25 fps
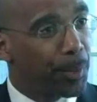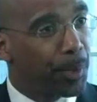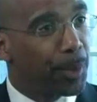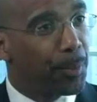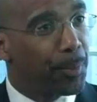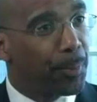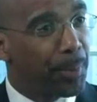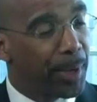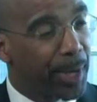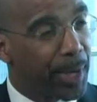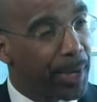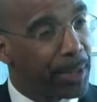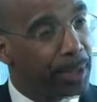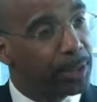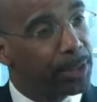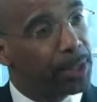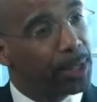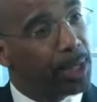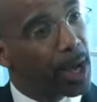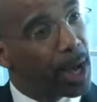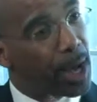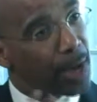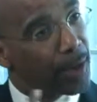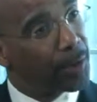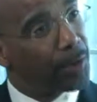Compared
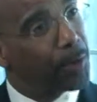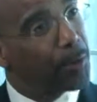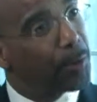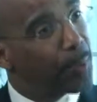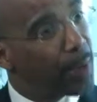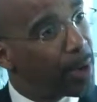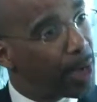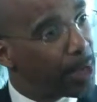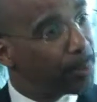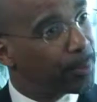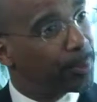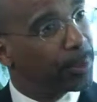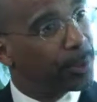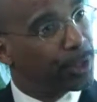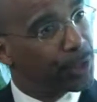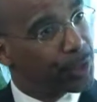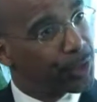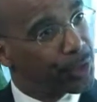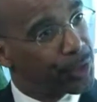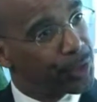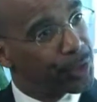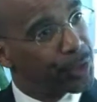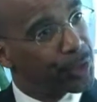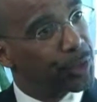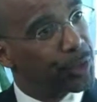to other
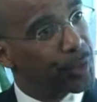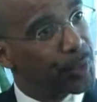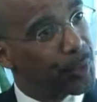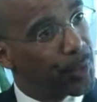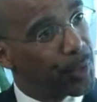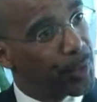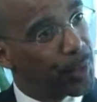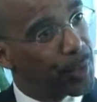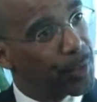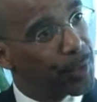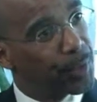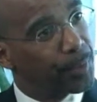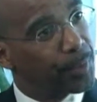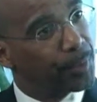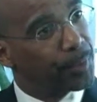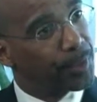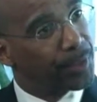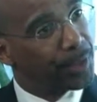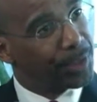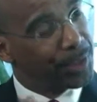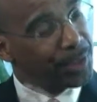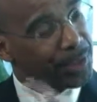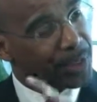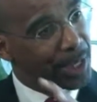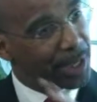populations in the world,
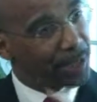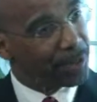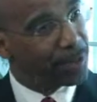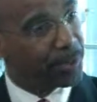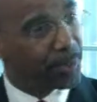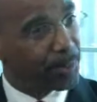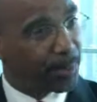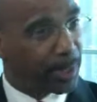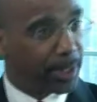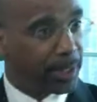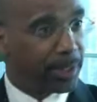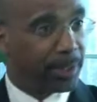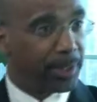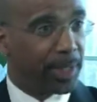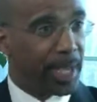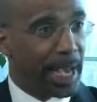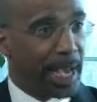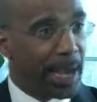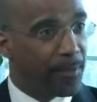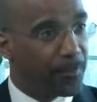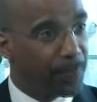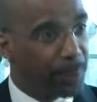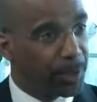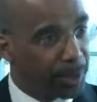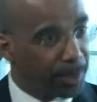the death rate in the
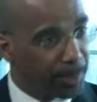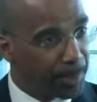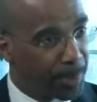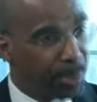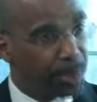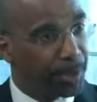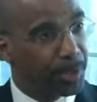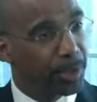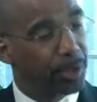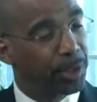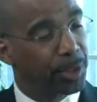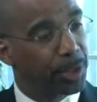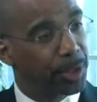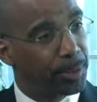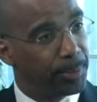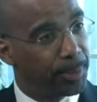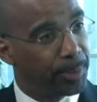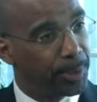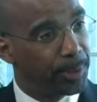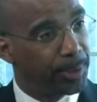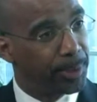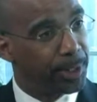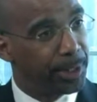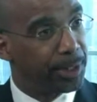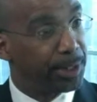African American
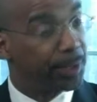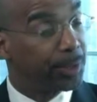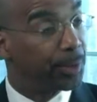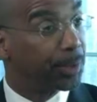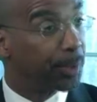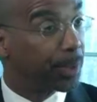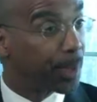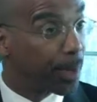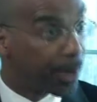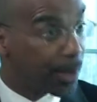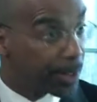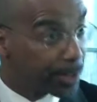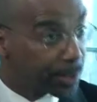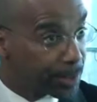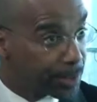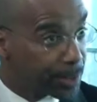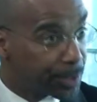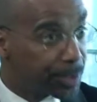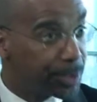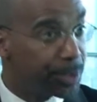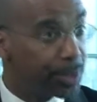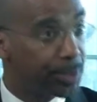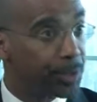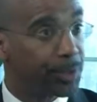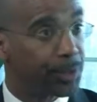community due to heart
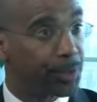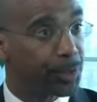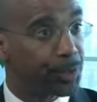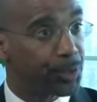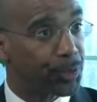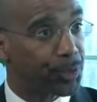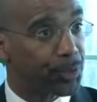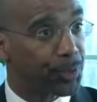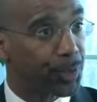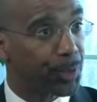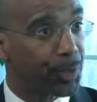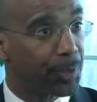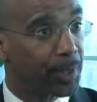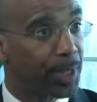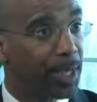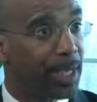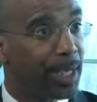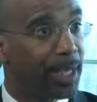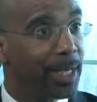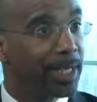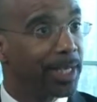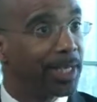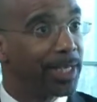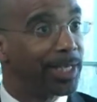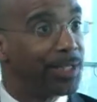diseases and stroke
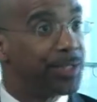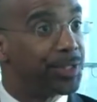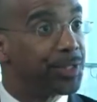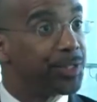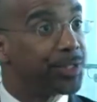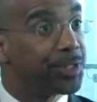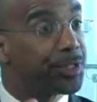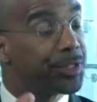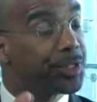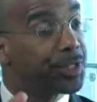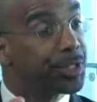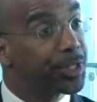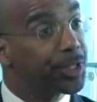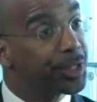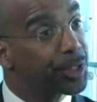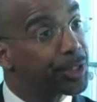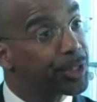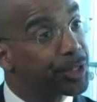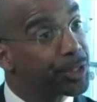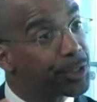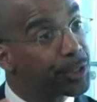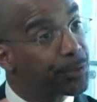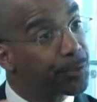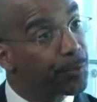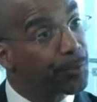is
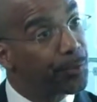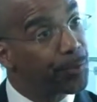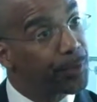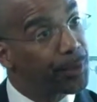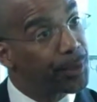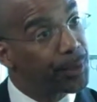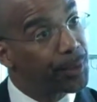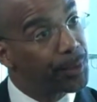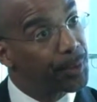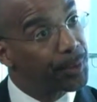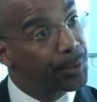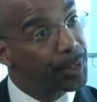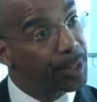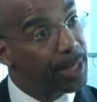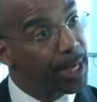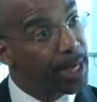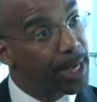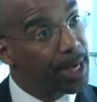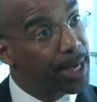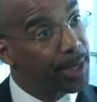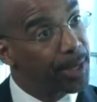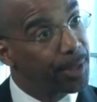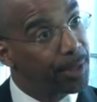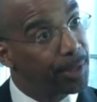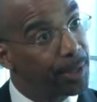6-fold
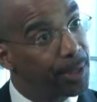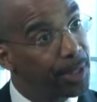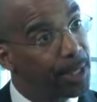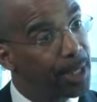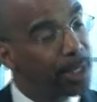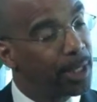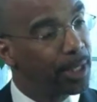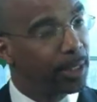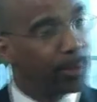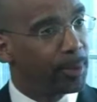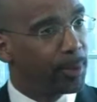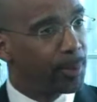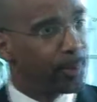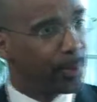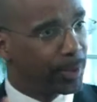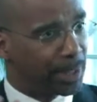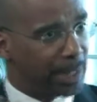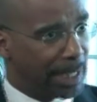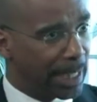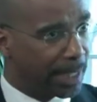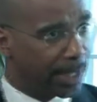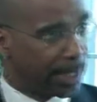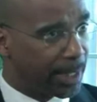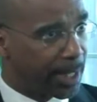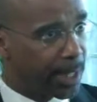higher. Let me put
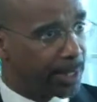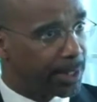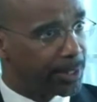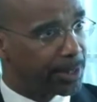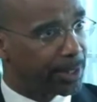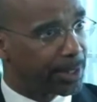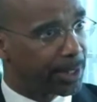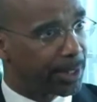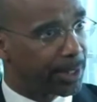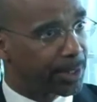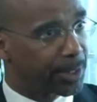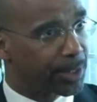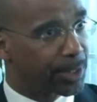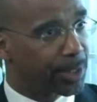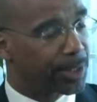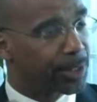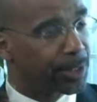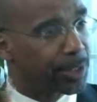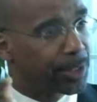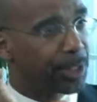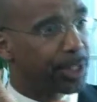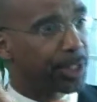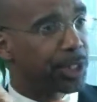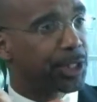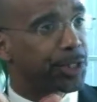that in context.
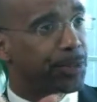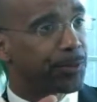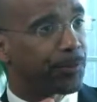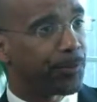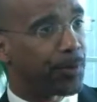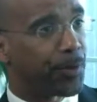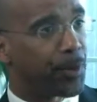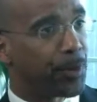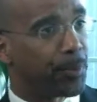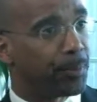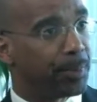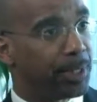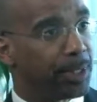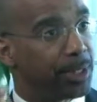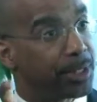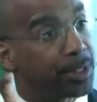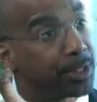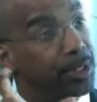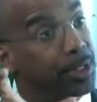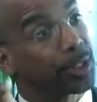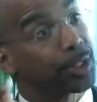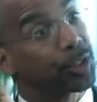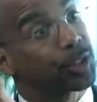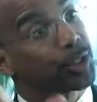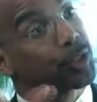6-fold means
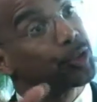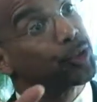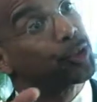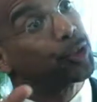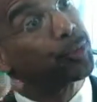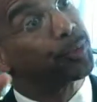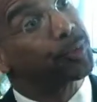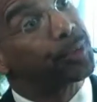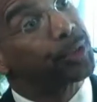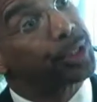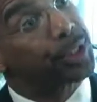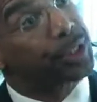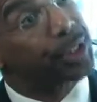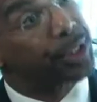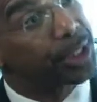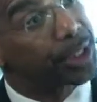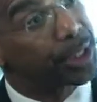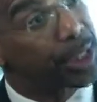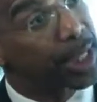600%